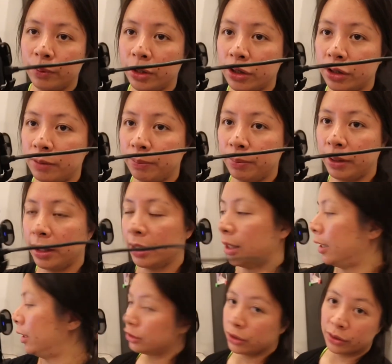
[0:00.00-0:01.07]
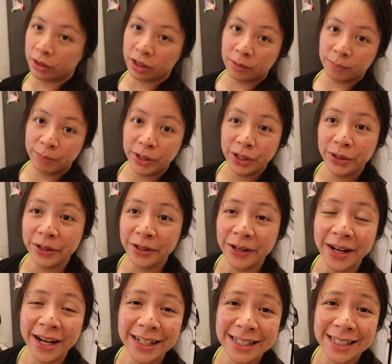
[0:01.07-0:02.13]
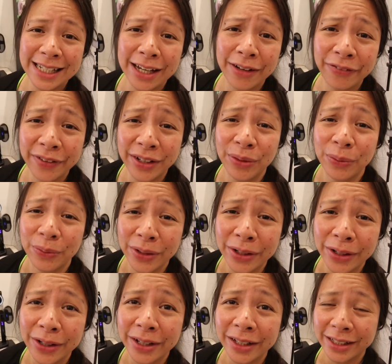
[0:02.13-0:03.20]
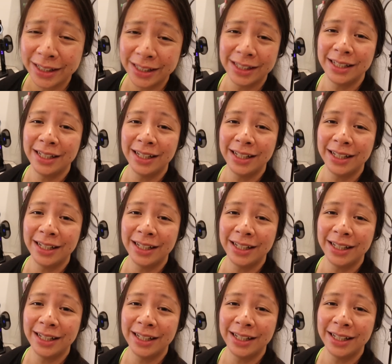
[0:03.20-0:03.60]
gonna plug it to the computer and see if it works.